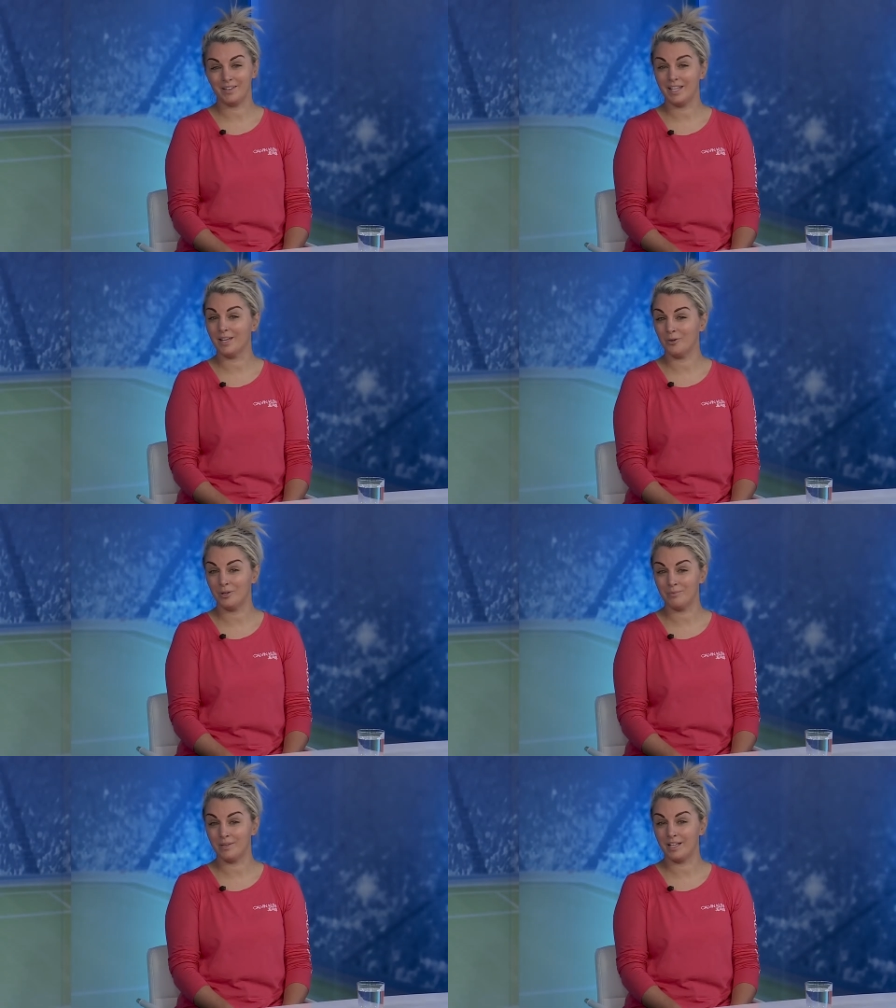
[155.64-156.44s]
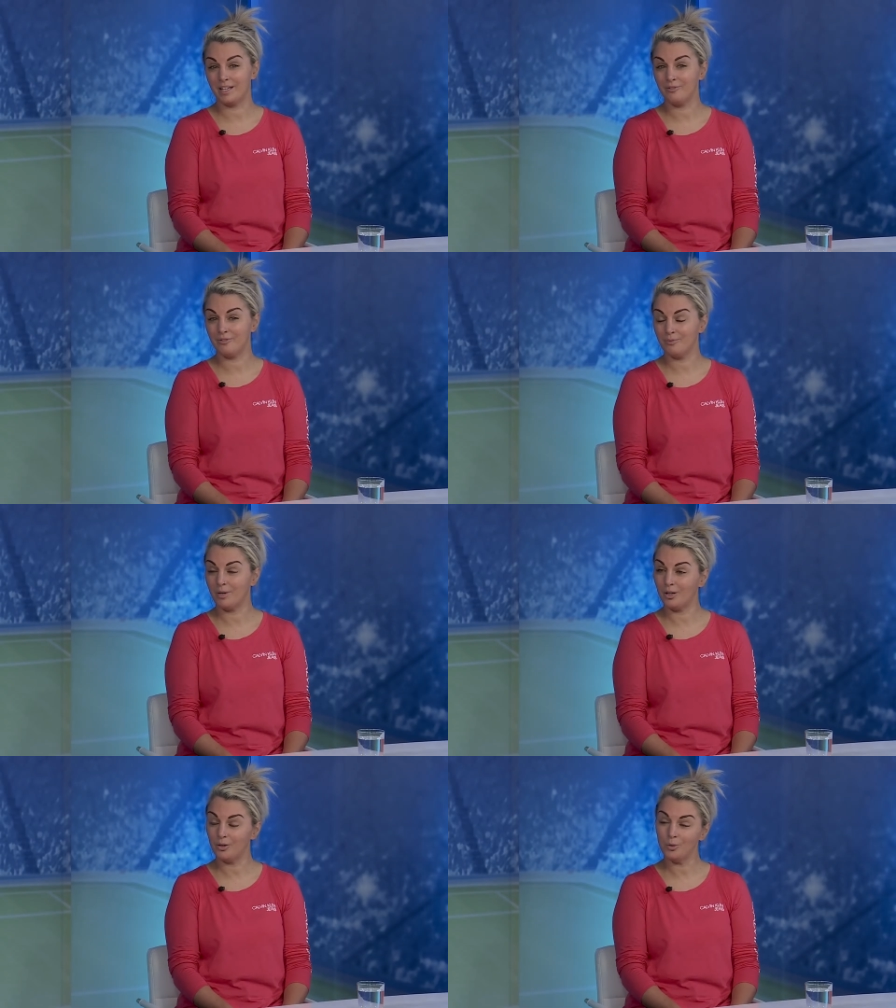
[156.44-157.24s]
later on in my life,
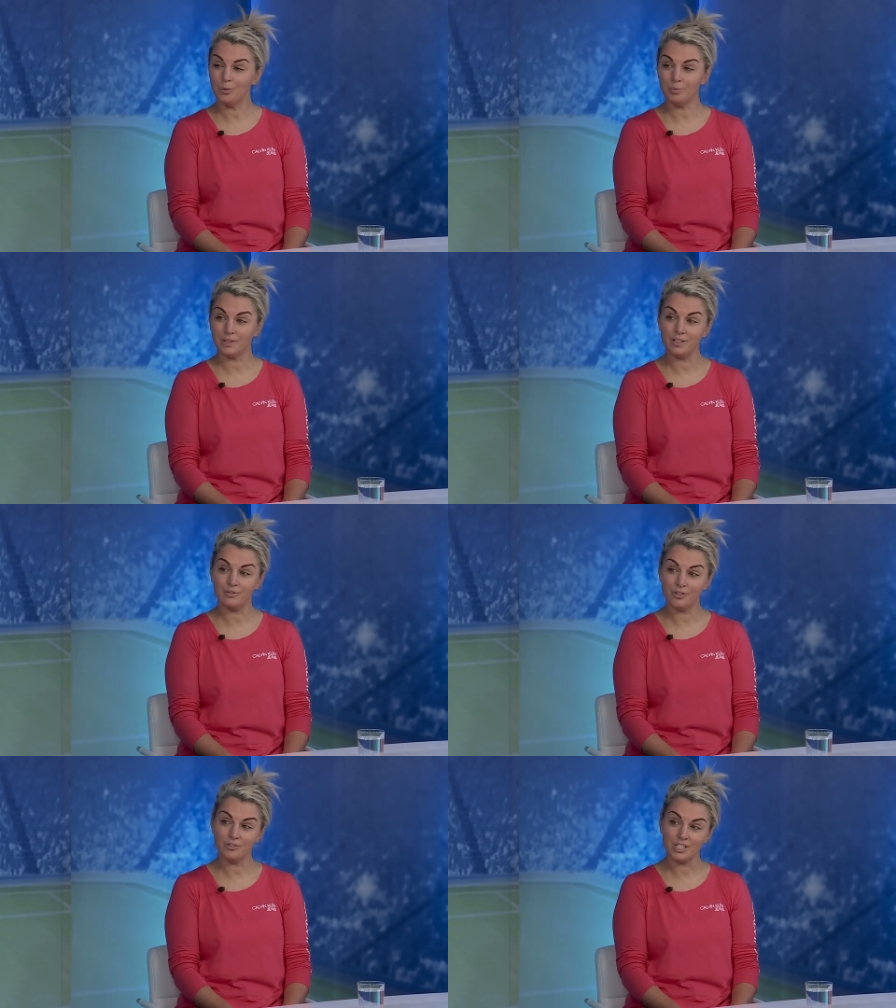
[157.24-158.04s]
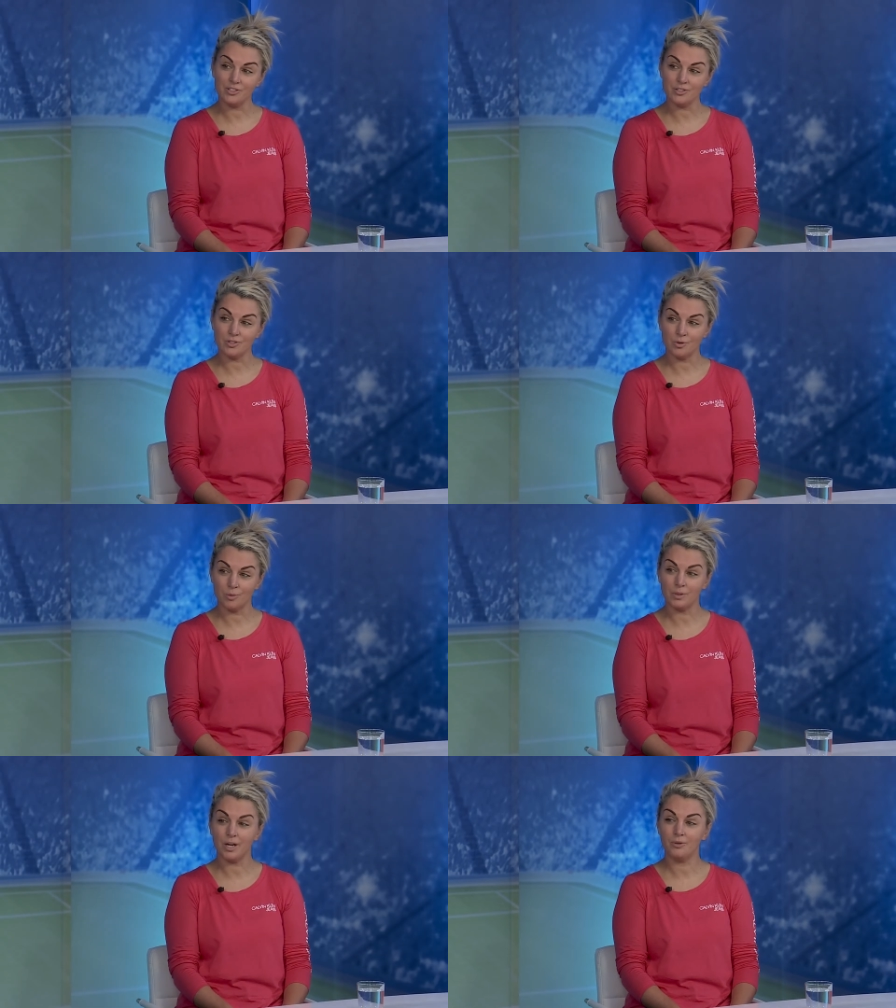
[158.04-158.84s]
my uncle played for Rangers,
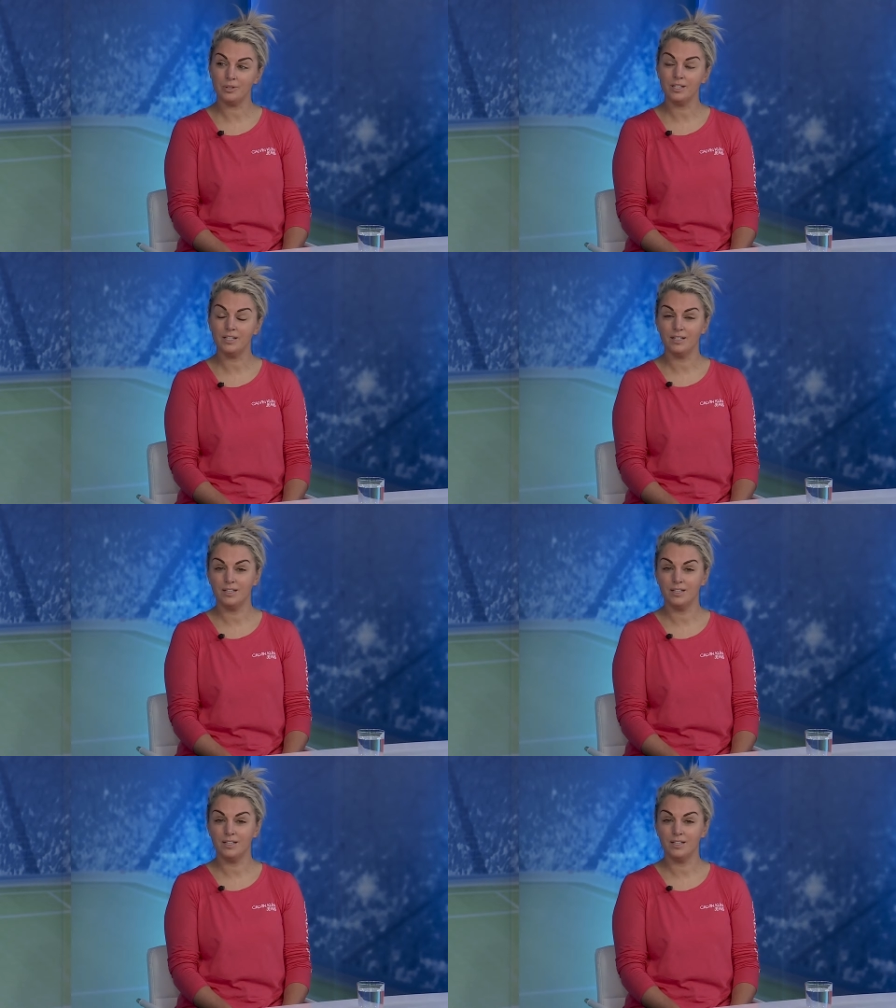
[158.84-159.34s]
Tom Cowan,